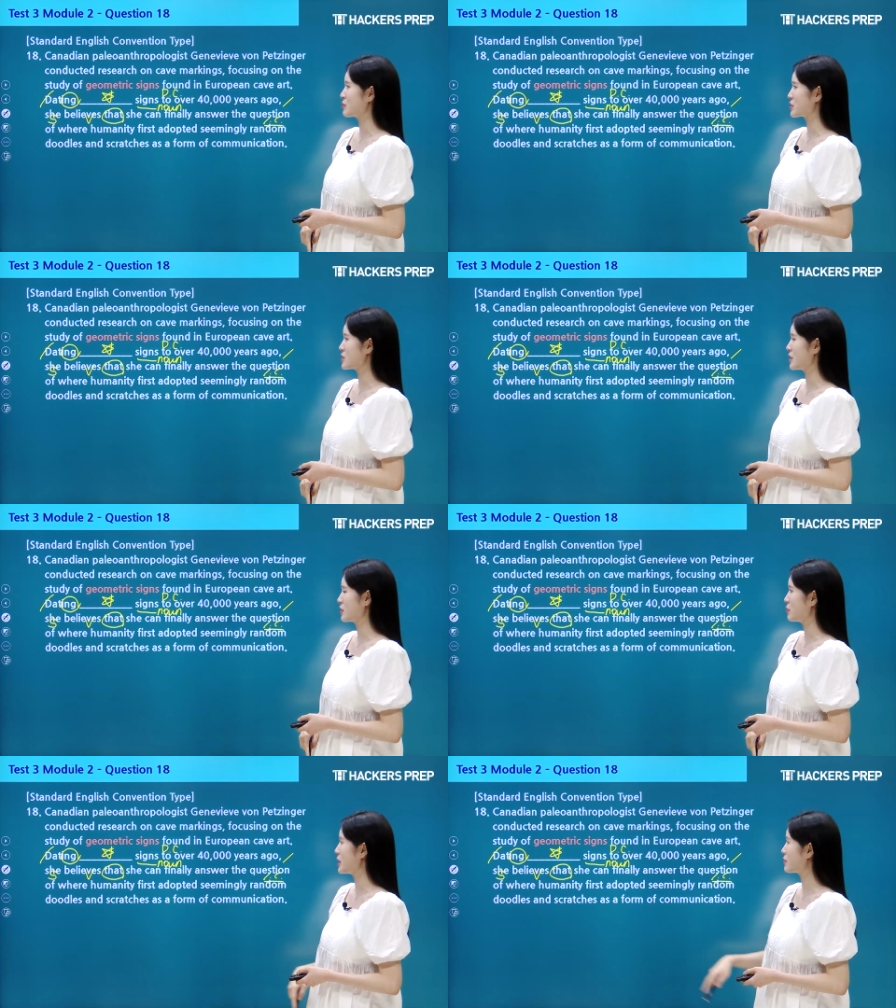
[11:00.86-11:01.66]
that we're
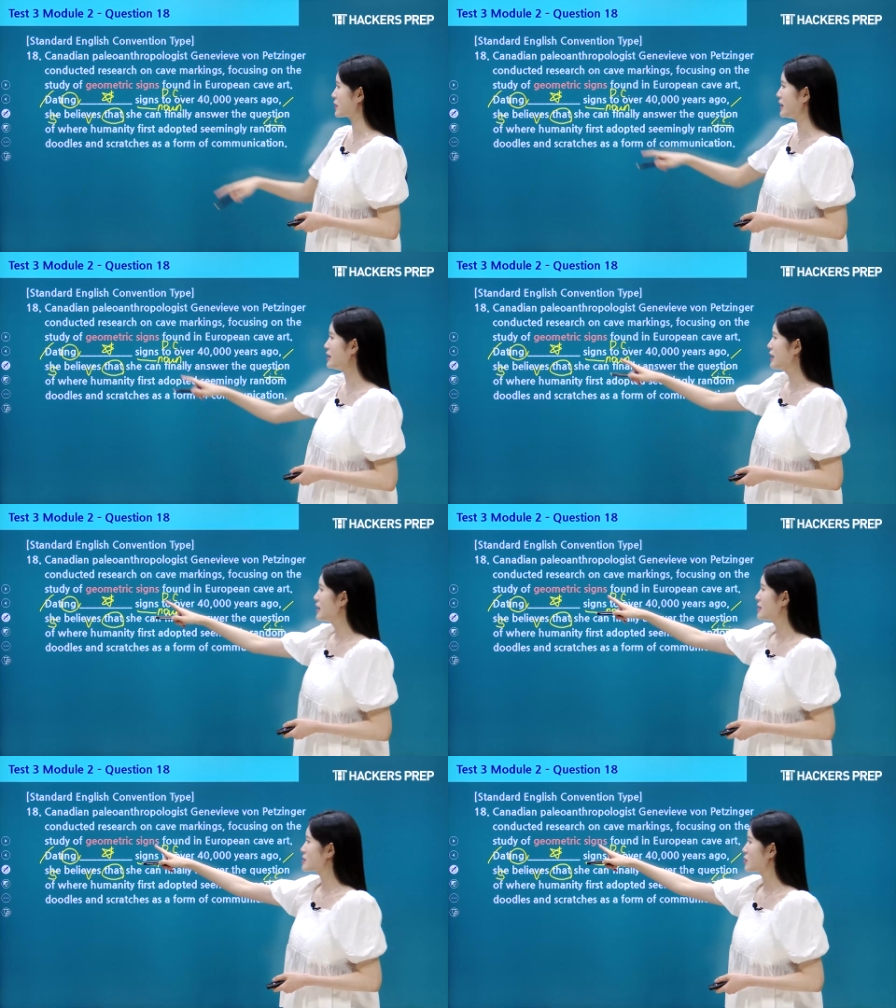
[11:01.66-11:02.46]
talking about, right?
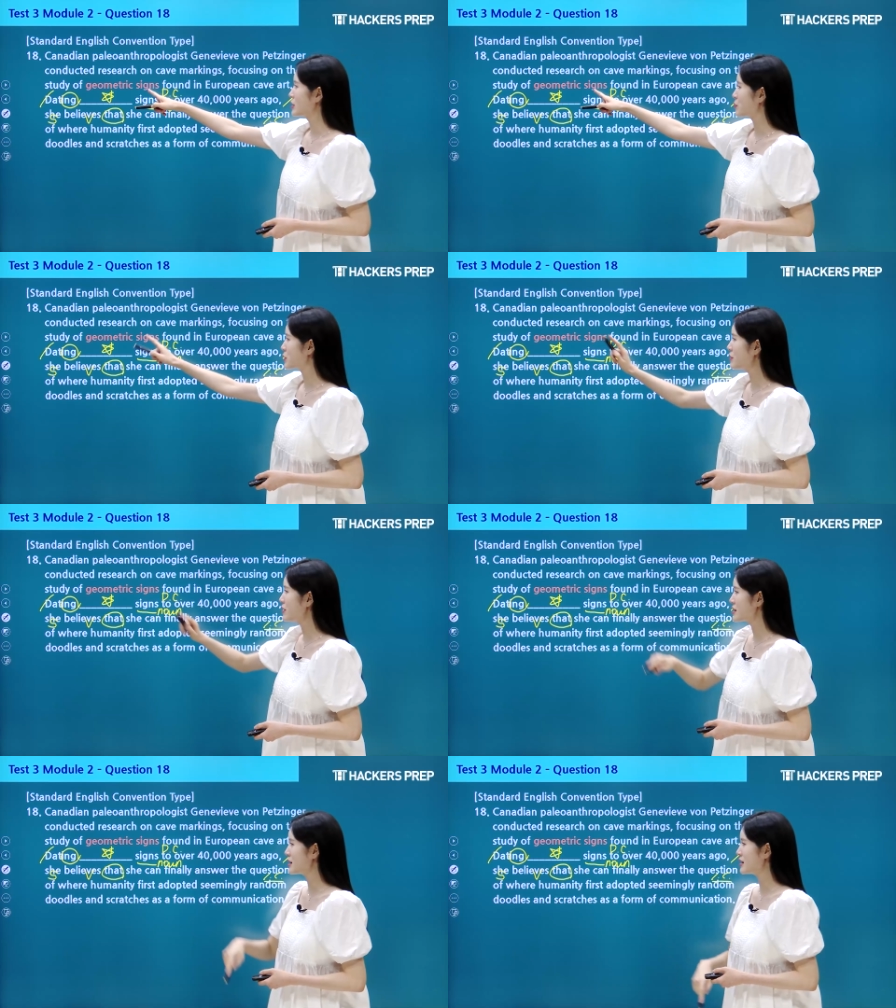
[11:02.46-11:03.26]
So in the
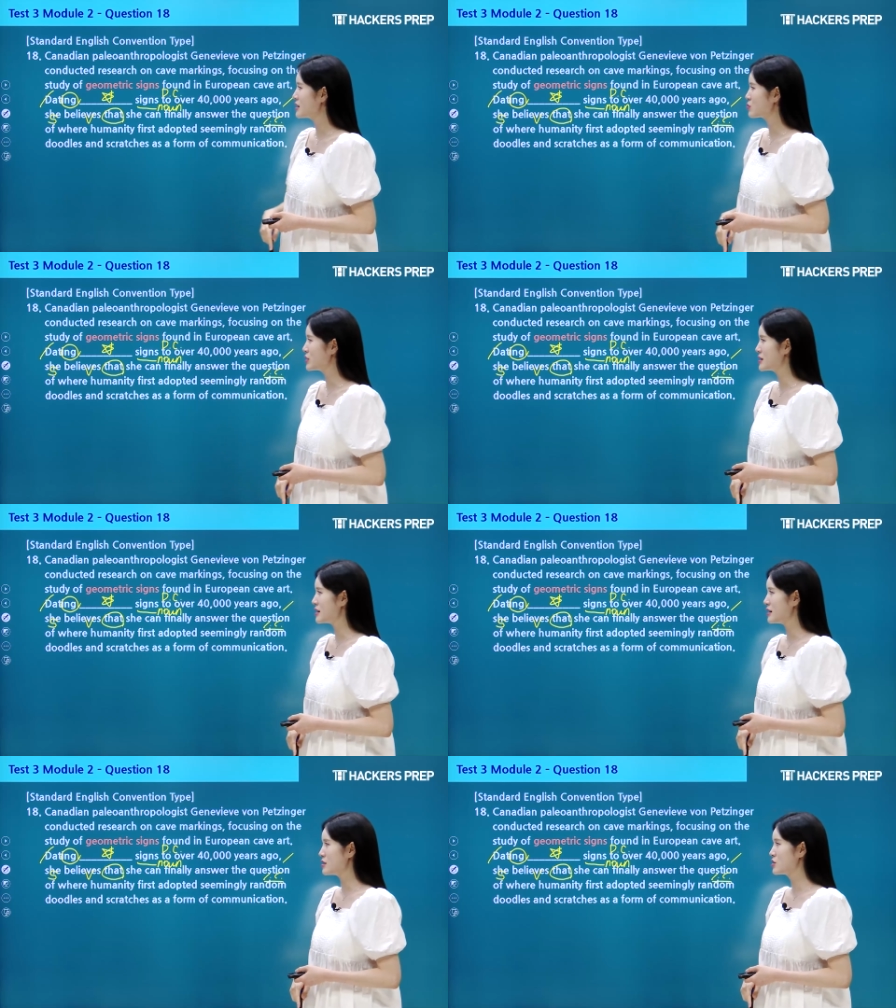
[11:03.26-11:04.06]
previous sentence, we
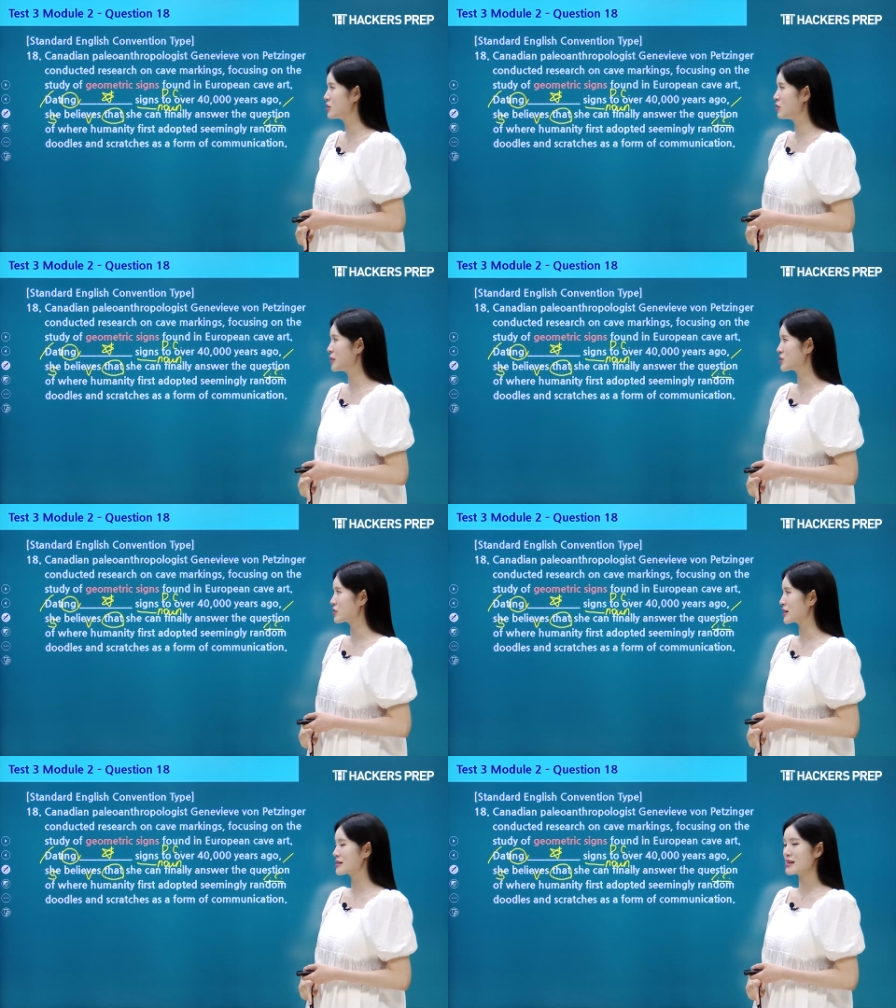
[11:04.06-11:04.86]
see
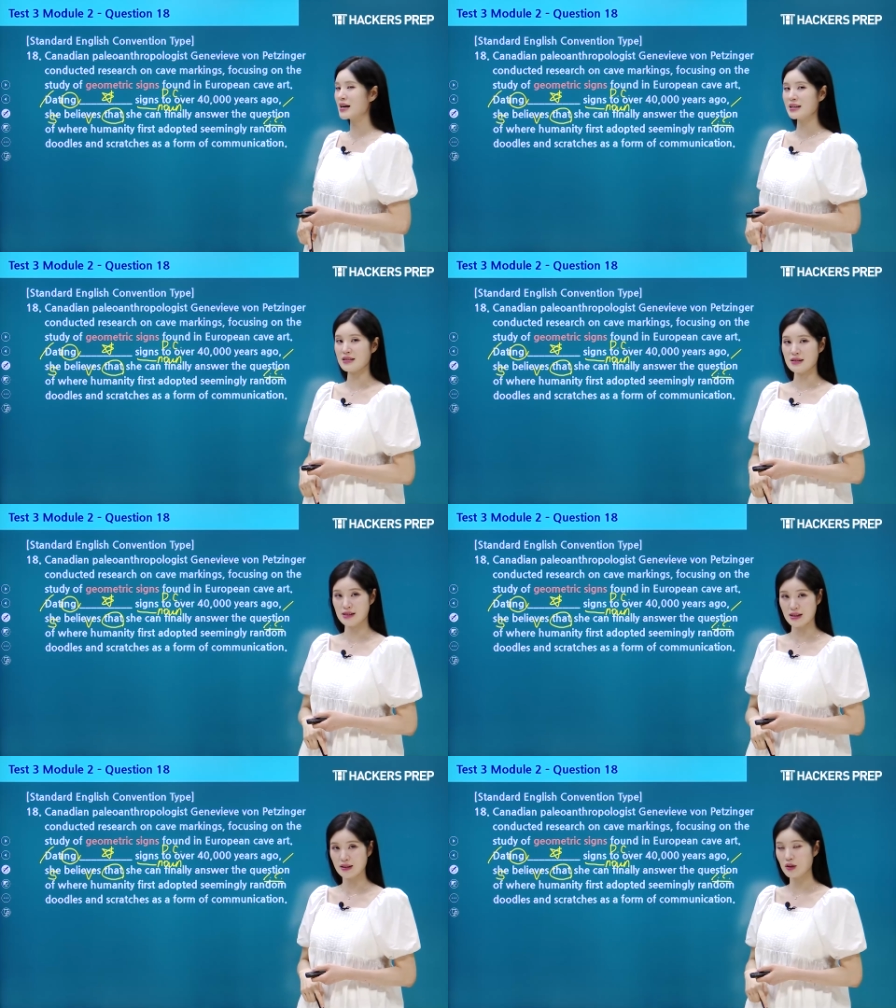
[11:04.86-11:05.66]
geometric
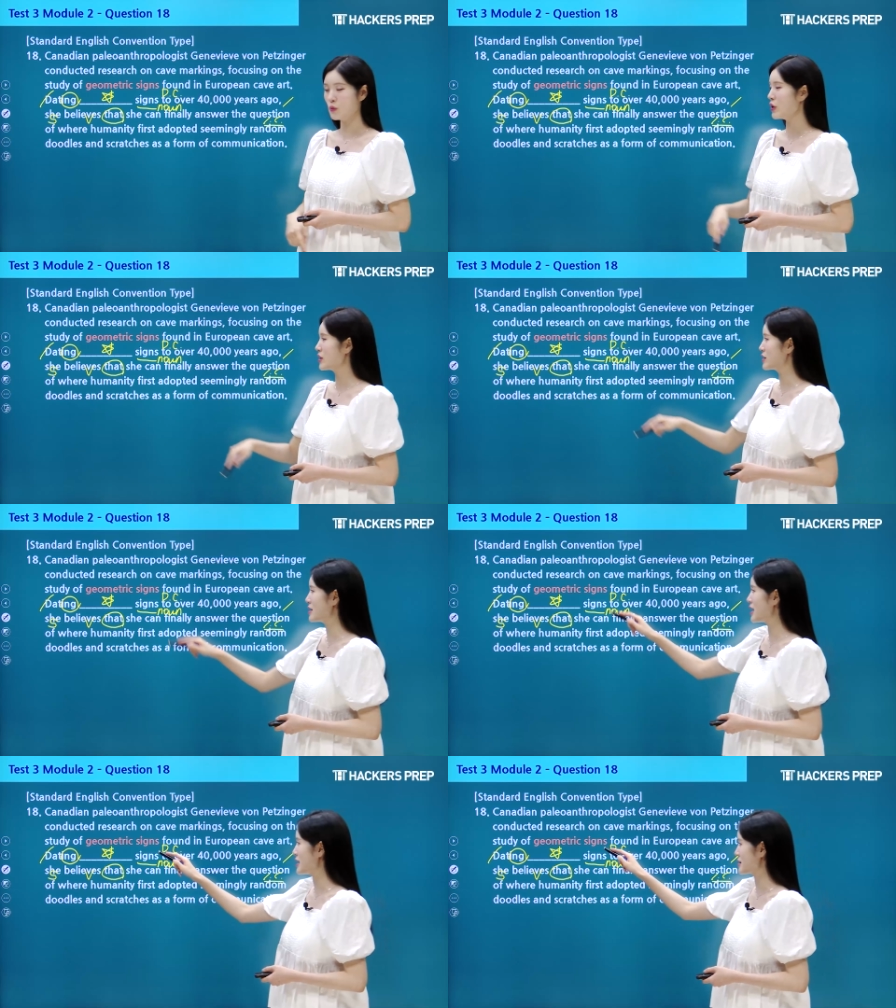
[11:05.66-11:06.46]
signs with an
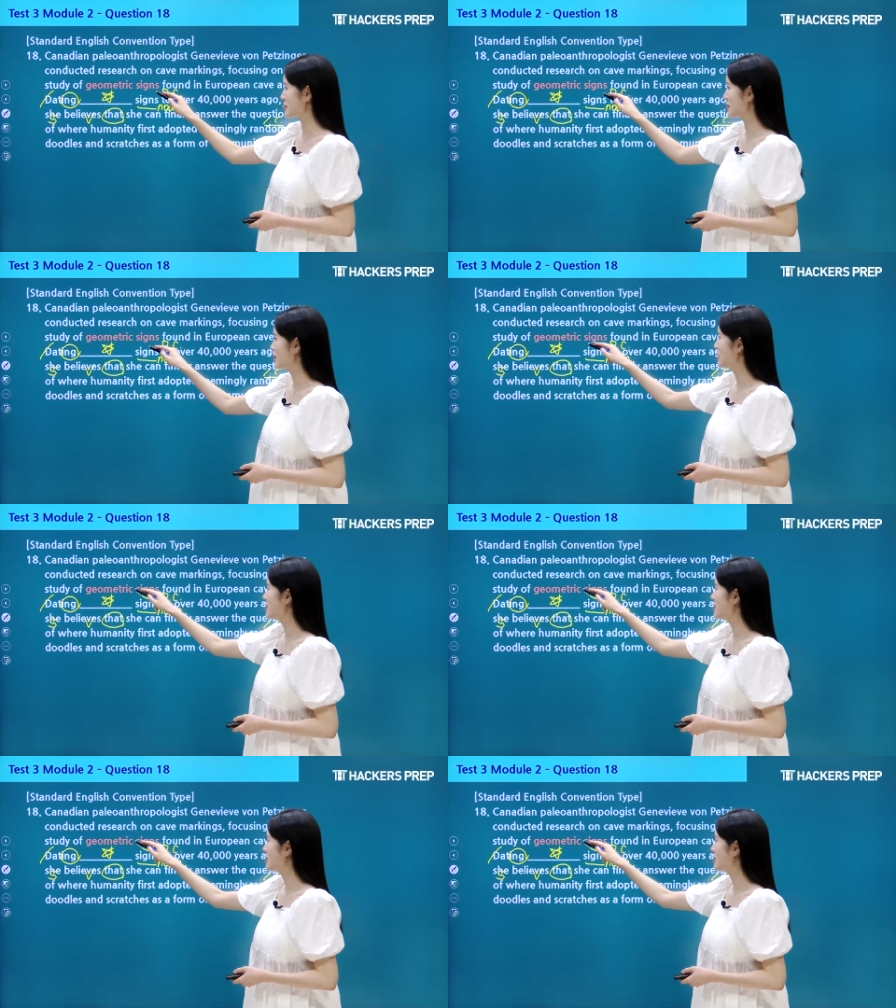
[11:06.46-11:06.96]
S.